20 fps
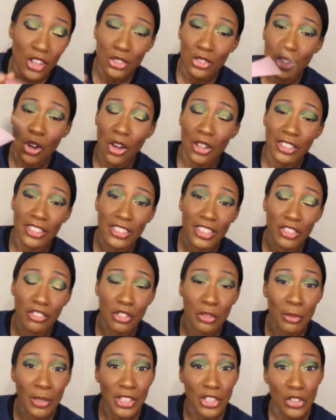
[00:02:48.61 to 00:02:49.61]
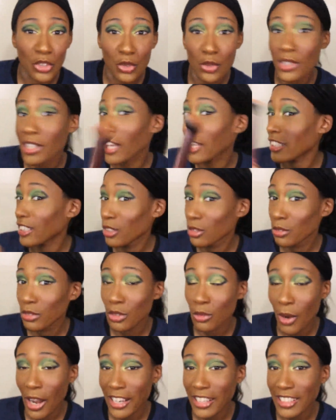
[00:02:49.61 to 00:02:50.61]
so all this stuff has been used like literally
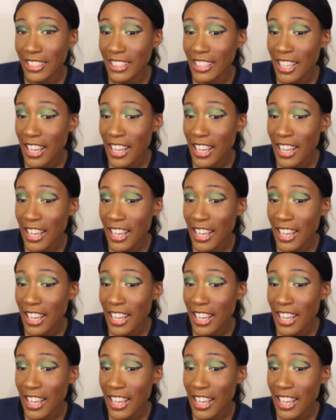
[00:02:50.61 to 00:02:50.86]
right